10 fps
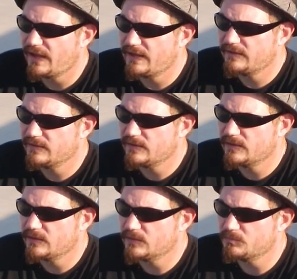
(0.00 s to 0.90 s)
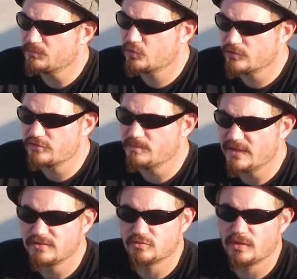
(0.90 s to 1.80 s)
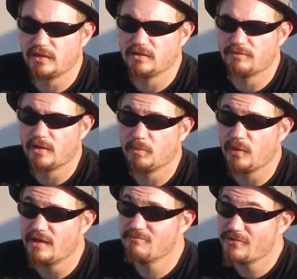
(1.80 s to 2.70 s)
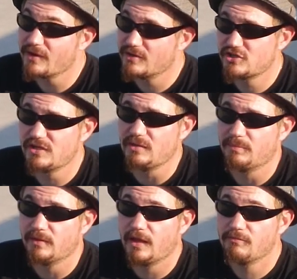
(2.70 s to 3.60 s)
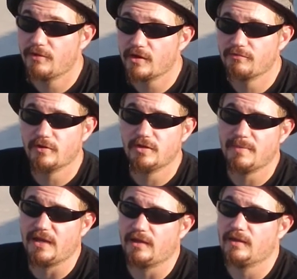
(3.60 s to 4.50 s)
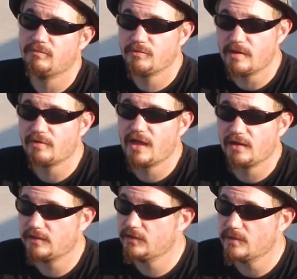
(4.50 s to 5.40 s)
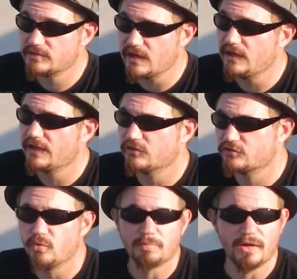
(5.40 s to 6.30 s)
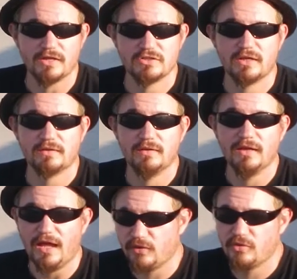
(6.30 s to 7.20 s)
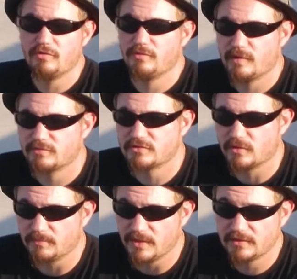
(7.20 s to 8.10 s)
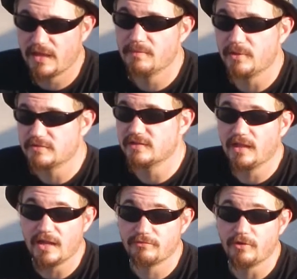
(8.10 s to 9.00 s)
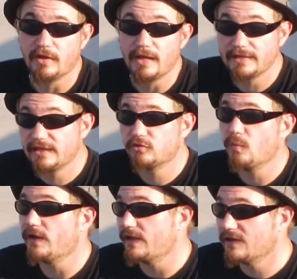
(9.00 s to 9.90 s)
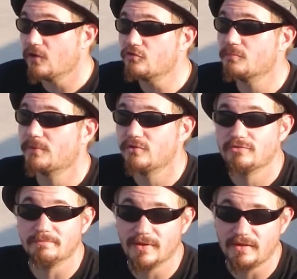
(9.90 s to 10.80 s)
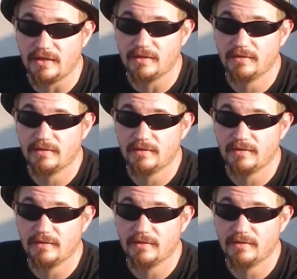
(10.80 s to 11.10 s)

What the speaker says: and crystal meth is readily available and very cheap and very fun to make. If you've ever had it's kind of like a school project. I don't know if you've ever started a meth lab, but it's a lot of fun. And guess what? It can also produce money.